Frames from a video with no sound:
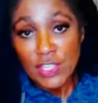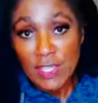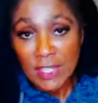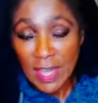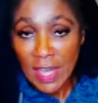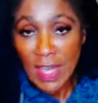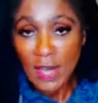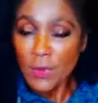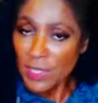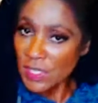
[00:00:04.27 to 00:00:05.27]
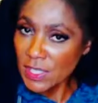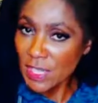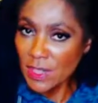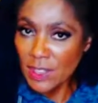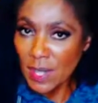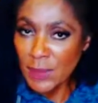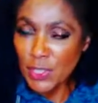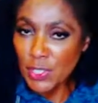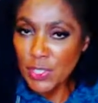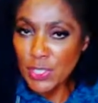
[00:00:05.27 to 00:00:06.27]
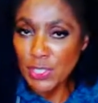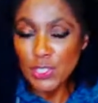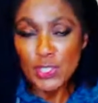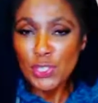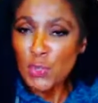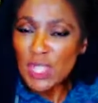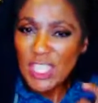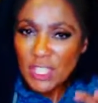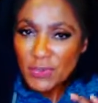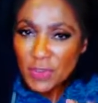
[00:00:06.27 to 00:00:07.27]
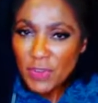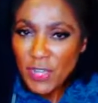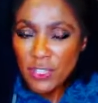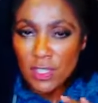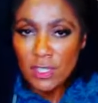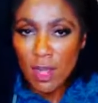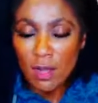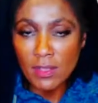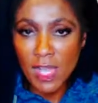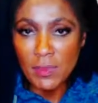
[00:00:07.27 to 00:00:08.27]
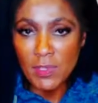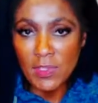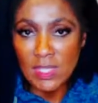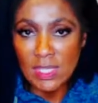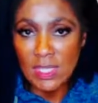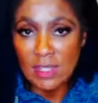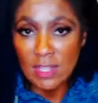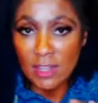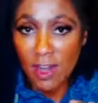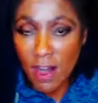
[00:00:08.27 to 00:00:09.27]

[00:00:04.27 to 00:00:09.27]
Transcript: Today I wanted to take this opportunity to do a little refresher on Alzheimer's disease in